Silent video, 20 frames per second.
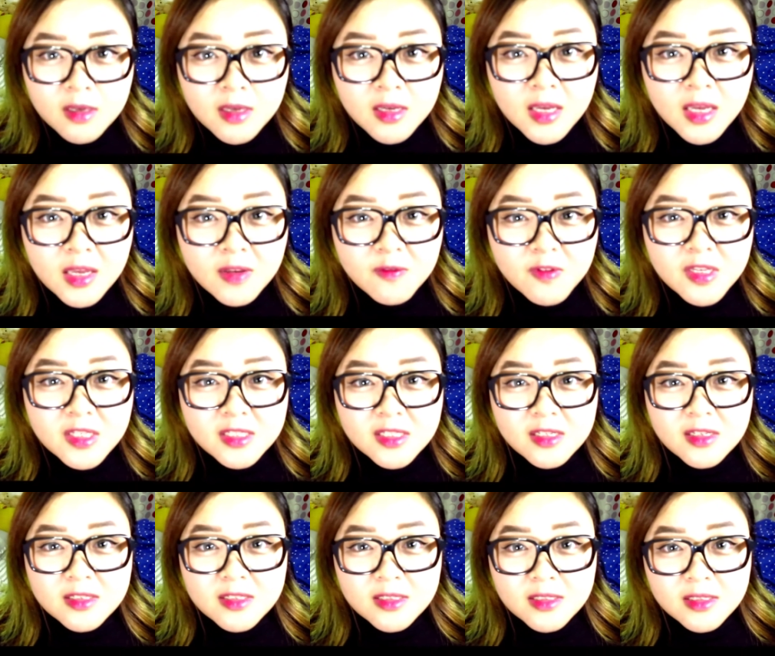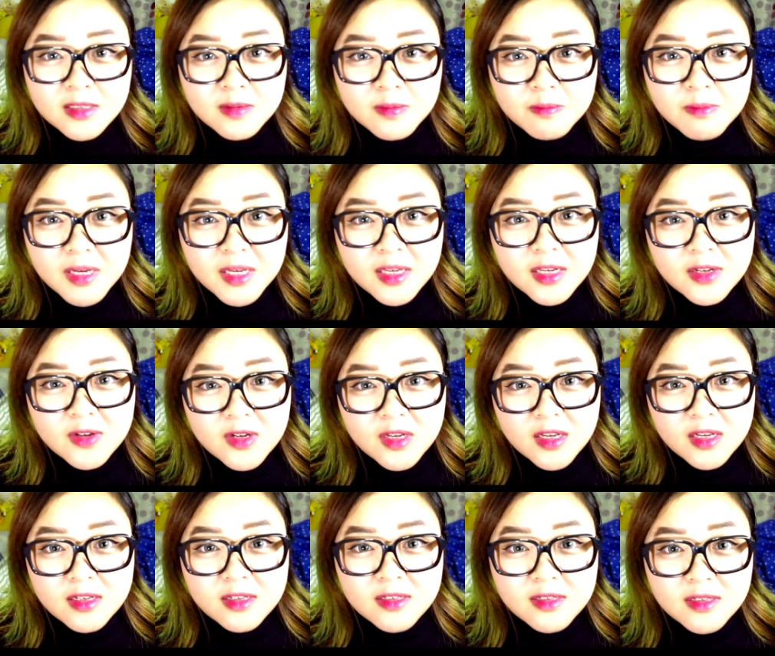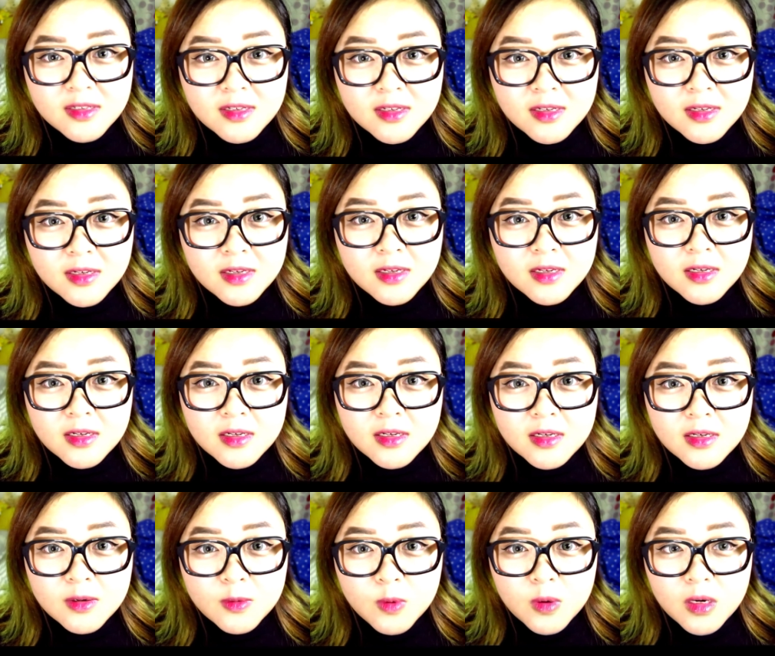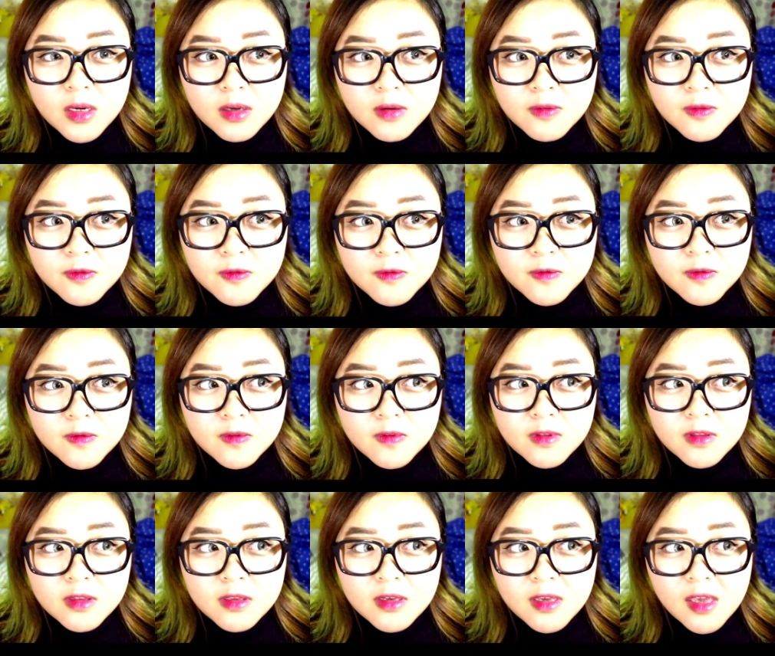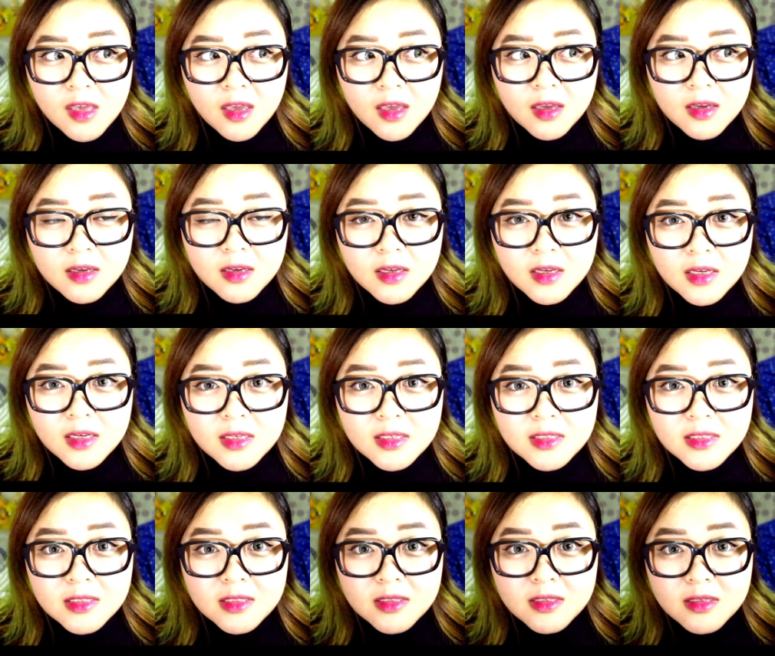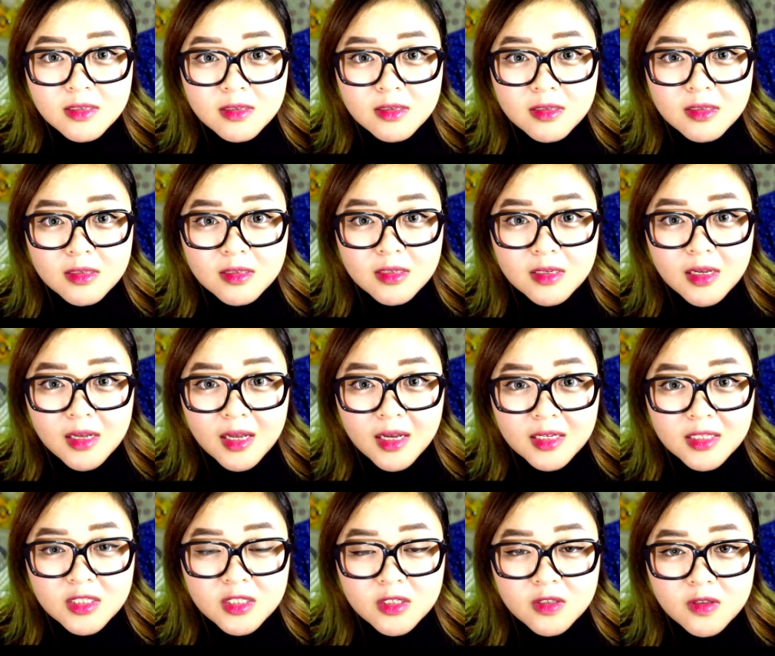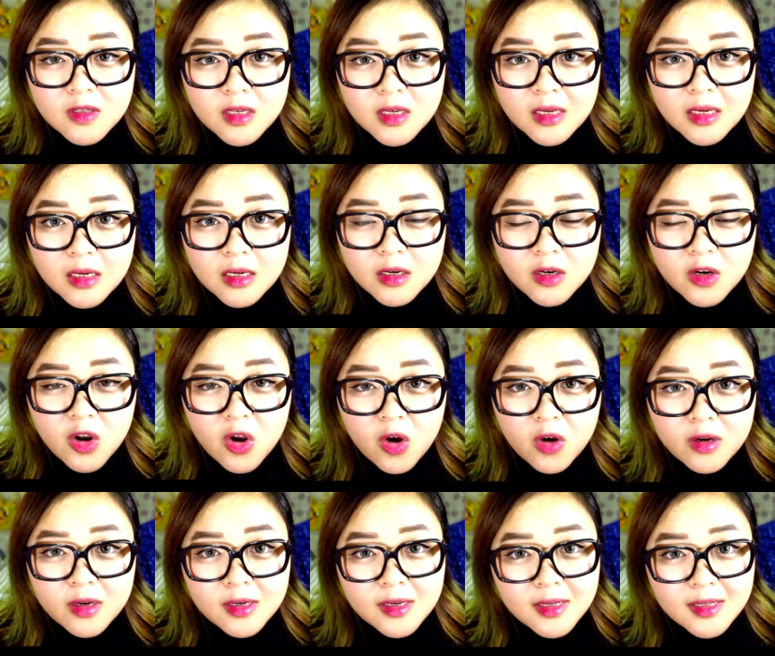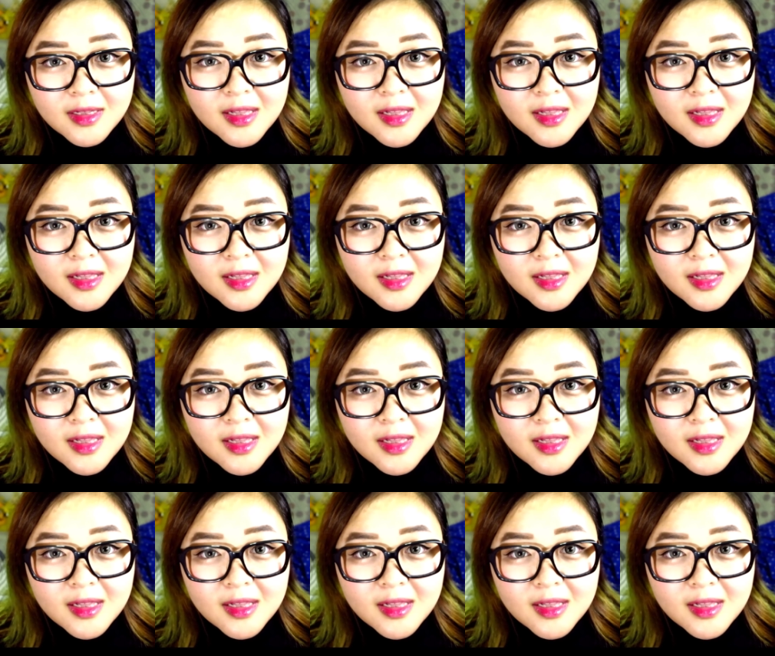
Hey Vsauce, Michael here. What if the cake is actually not a